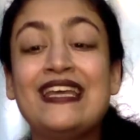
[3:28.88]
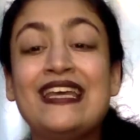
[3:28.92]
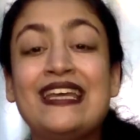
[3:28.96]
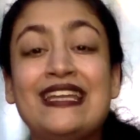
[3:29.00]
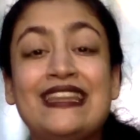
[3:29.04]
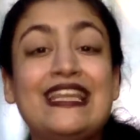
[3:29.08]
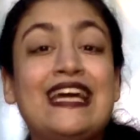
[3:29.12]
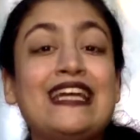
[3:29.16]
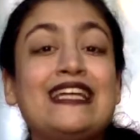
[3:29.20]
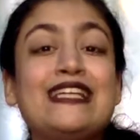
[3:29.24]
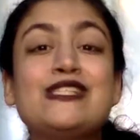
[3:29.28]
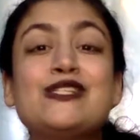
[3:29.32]

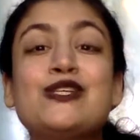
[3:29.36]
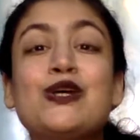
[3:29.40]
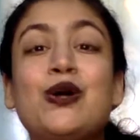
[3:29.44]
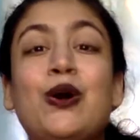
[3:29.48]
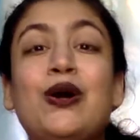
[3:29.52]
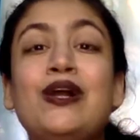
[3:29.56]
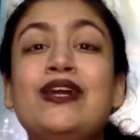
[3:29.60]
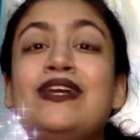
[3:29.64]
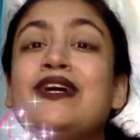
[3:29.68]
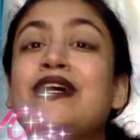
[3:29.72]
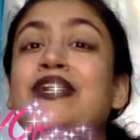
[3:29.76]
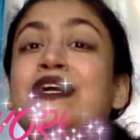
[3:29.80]
That is
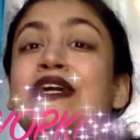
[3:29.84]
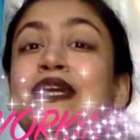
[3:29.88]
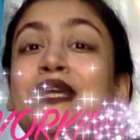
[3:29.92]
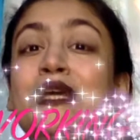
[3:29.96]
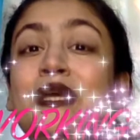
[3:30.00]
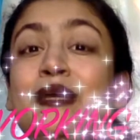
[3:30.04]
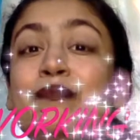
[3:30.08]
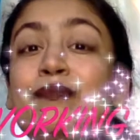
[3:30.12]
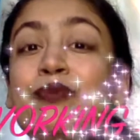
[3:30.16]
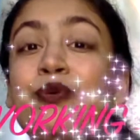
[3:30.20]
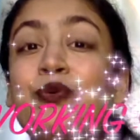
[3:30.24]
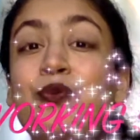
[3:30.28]
called a
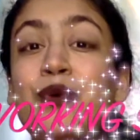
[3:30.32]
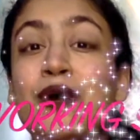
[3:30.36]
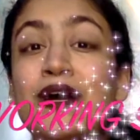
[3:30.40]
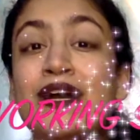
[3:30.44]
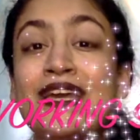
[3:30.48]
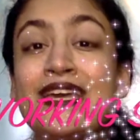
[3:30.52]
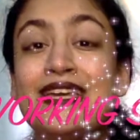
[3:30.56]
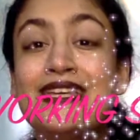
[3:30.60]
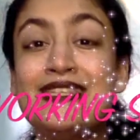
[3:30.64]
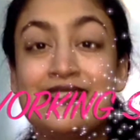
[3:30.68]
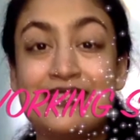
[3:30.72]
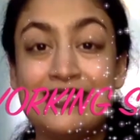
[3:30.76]
deep
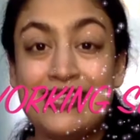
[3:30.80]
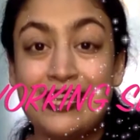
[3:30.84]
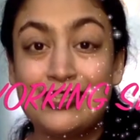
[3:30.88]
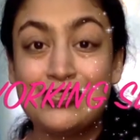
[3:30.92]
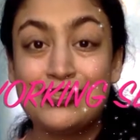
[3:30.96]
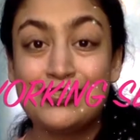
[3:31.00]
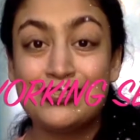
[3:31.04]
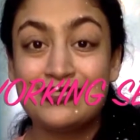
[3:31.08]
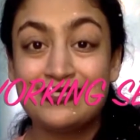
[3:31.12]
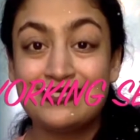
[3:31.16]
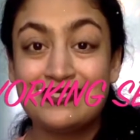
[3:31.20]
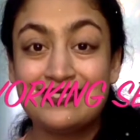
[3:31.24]
working
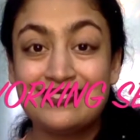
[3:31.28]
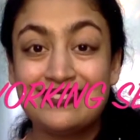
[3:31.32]
session.